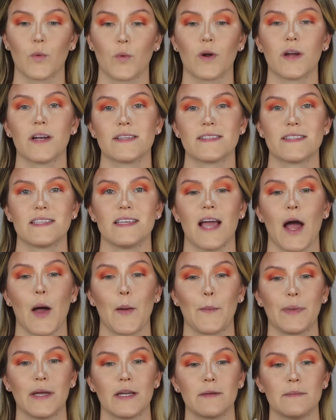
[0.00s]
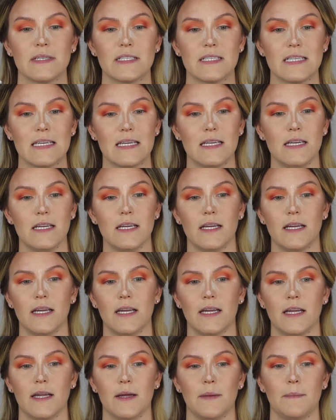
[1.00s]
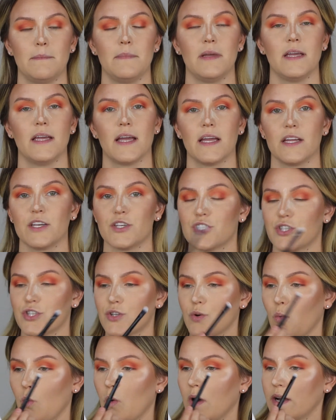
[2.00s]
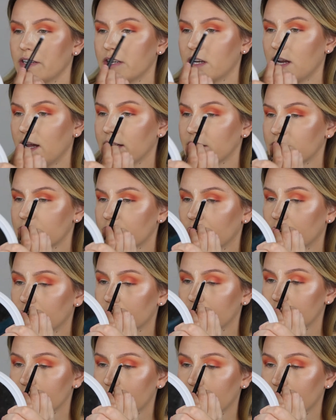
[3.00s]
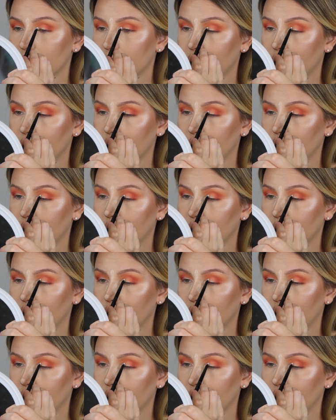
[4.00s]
We're gonna see how pigmented BH white eyeshadows are.